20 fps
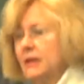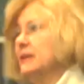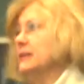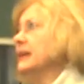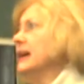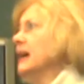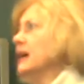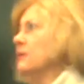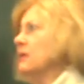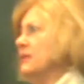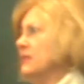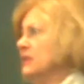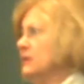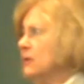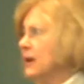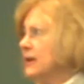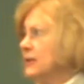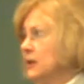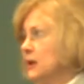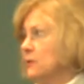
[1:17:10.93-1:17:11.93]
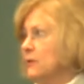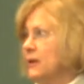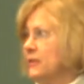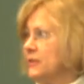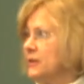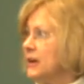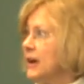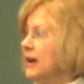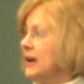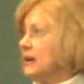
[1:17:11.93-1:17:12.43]
Yeah, I think, I know, I
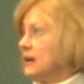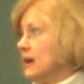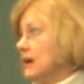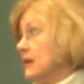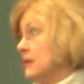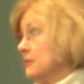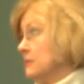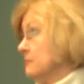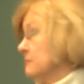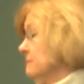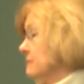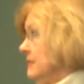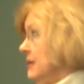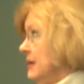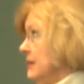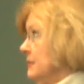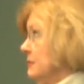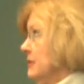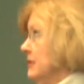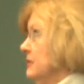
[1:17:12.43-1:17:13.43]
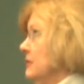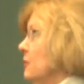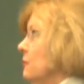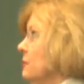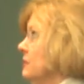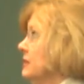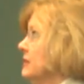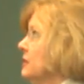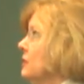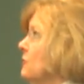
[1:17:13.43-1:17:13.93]
think, I, I, I agree. The whole
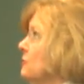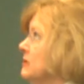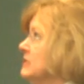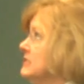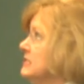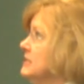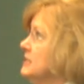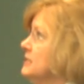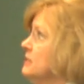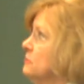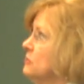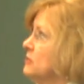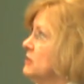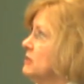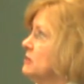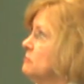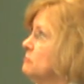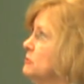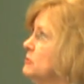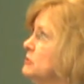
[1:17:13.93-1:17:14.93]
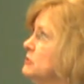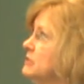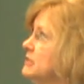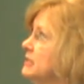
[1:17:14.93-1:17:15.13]
thing always did though with the abuse